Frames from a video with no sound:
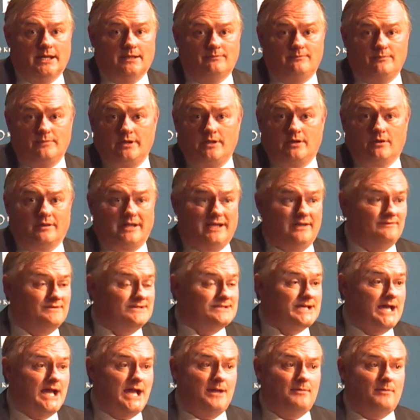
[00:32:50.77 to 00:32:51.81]
you know, given
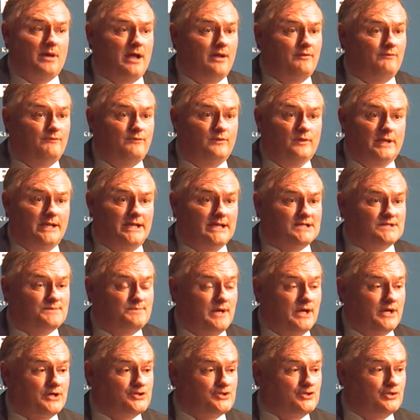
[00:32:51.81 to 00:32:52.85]
time, I fully
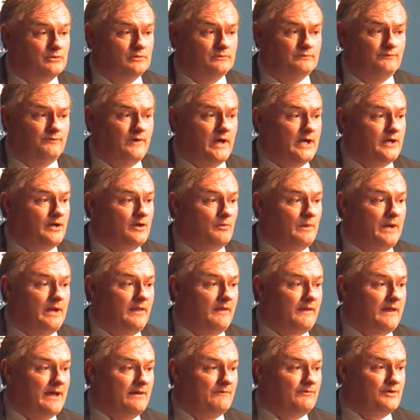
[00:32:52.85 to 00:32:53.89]
expect she'll find her way to
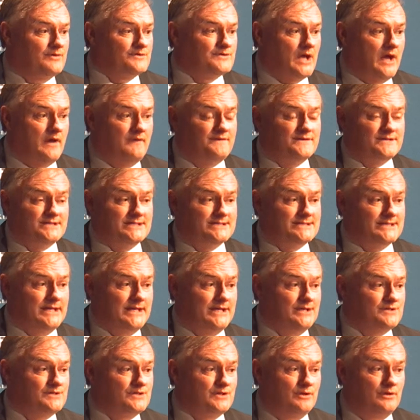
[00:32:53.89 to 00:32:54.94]
the governor's office as an
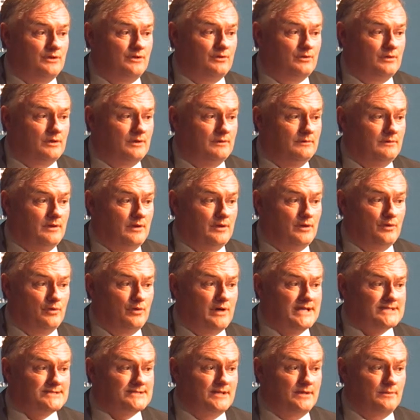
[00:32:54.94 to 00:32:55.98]
intern or
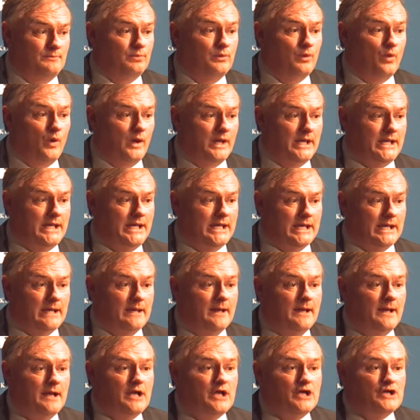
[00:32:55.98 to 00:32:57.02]
as an employee.
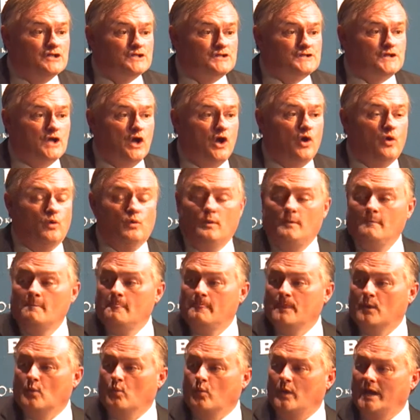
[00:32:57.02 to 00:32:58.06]
So
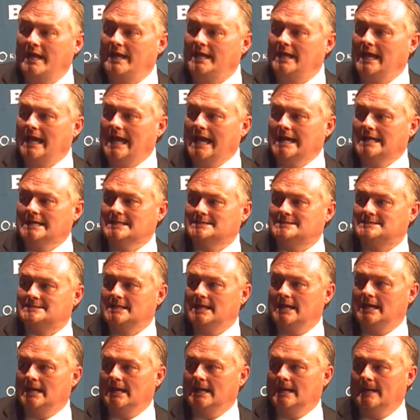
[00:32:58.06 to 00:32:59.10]
we, as
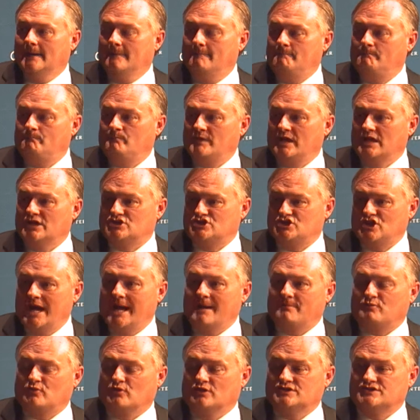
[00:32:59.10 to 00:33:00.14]
a
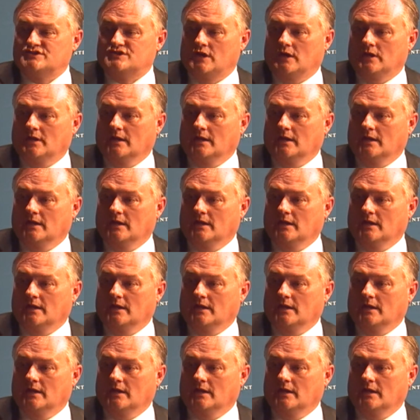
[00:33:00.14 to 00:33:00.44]
chapter in Salt